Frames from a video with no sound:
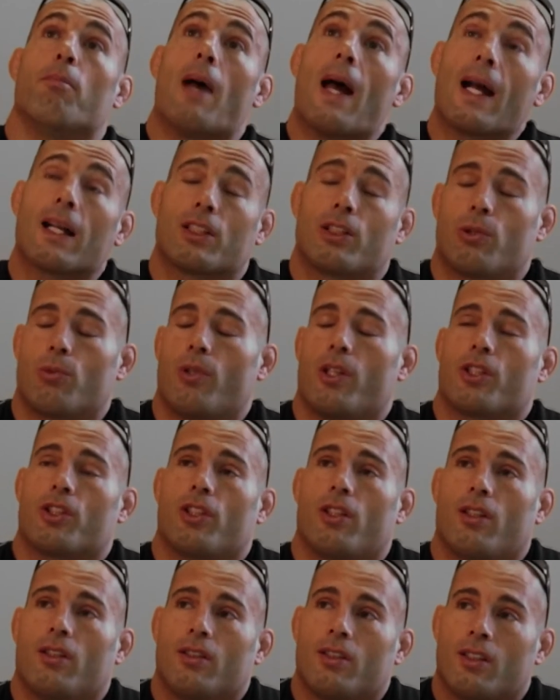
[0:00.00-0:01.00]
back to
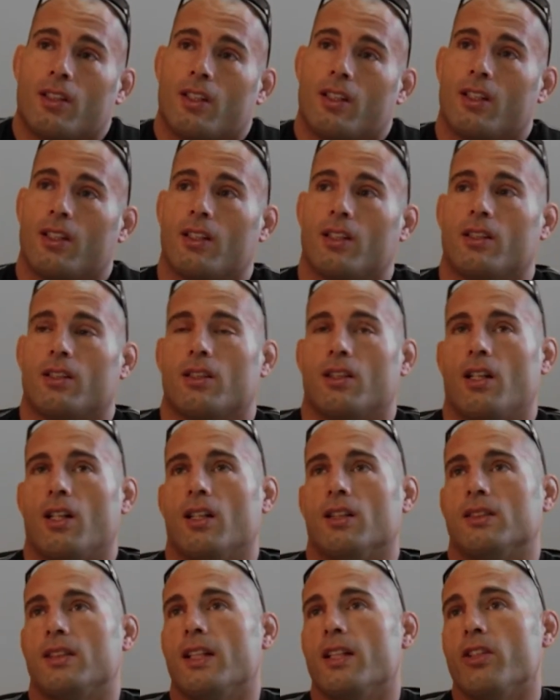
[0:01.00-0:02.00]
Russia
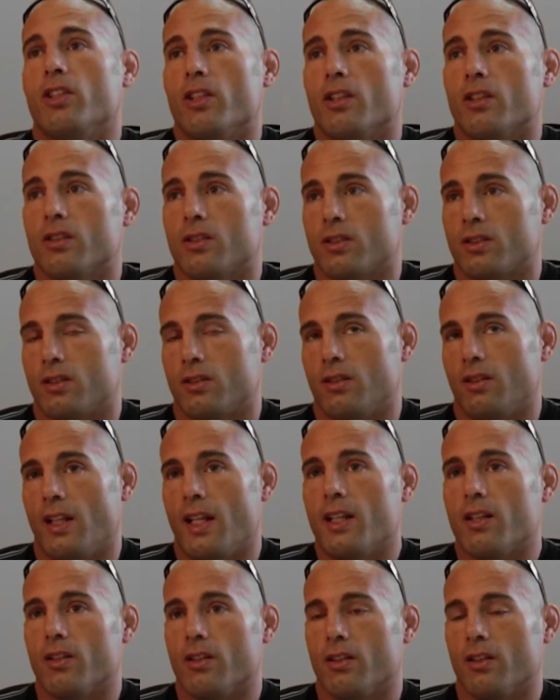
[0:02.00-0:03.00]
10 years
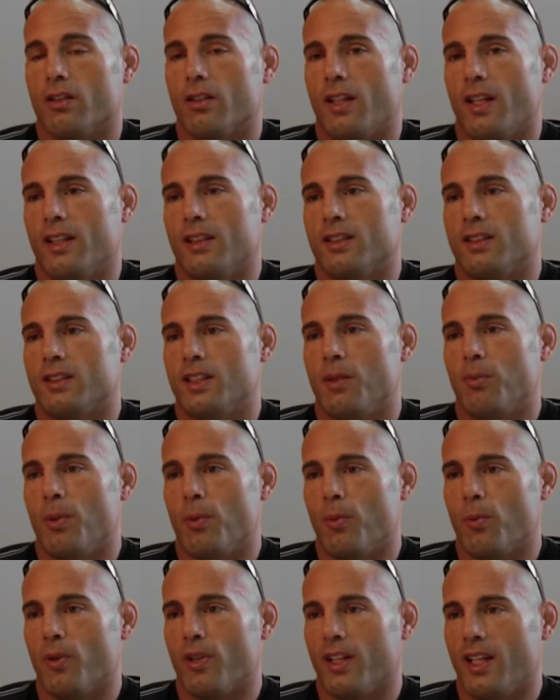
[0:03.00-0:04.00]
later, and to see
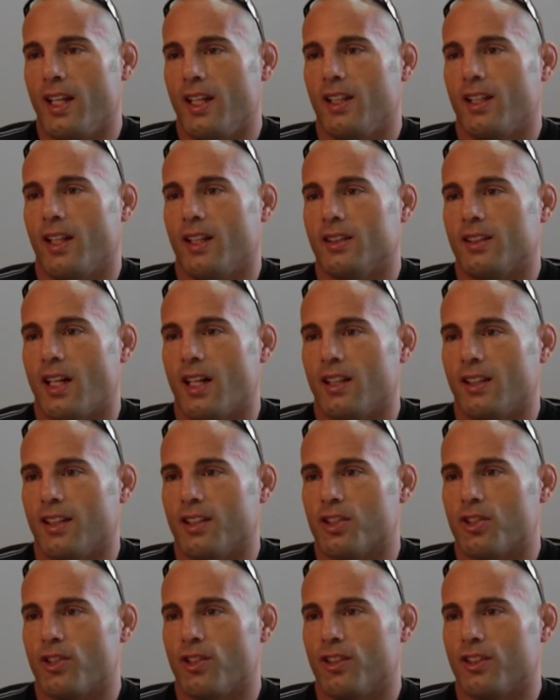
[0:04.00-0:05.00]
people wearing AK
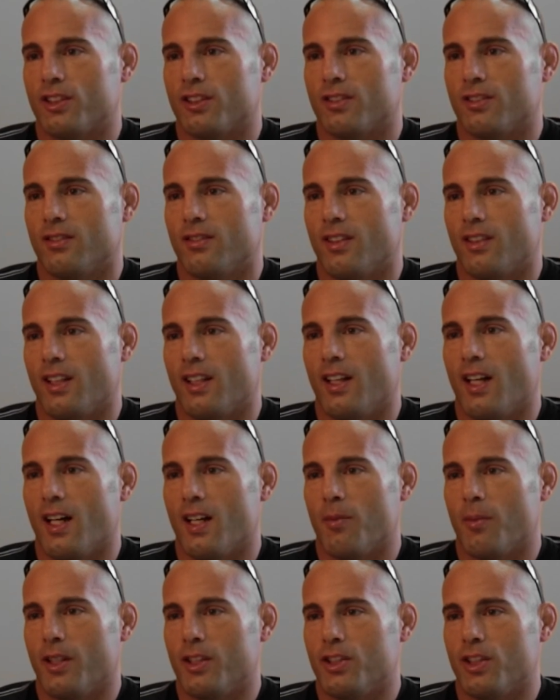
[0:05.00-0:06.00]
Thailand shirts that they got
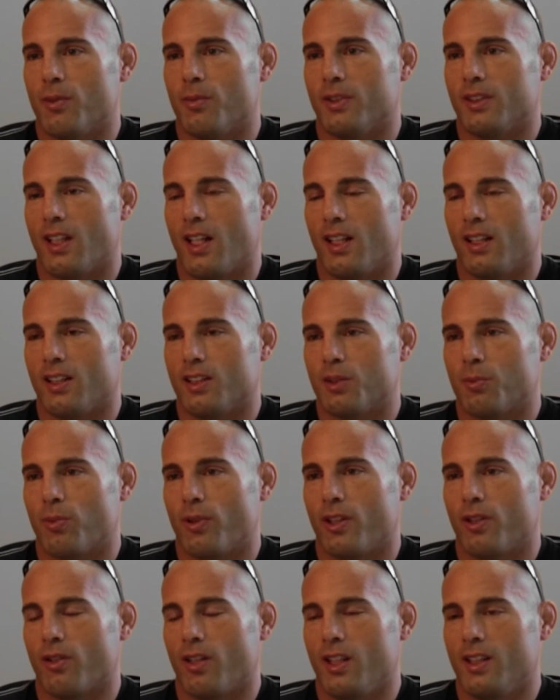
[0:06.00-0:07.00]
at my gym in Thailand is
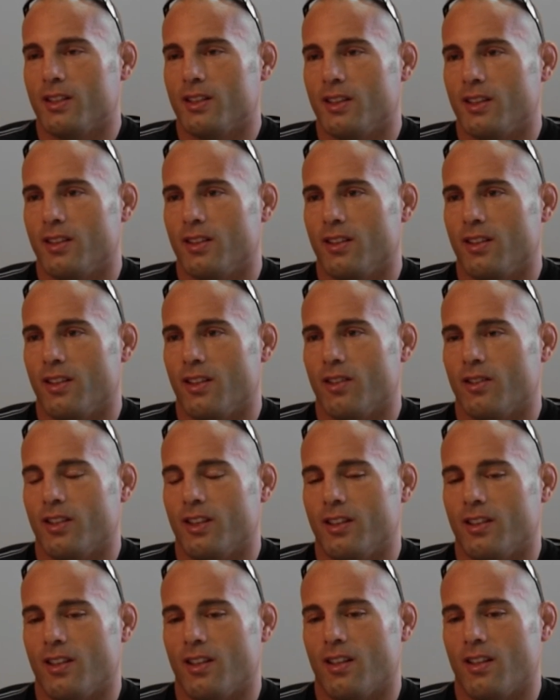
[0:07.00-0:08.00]
pretty crazy,
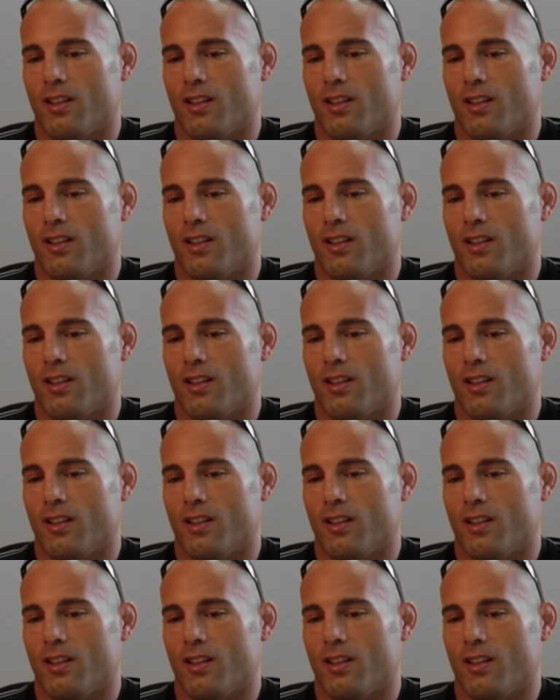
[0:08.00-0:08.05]
and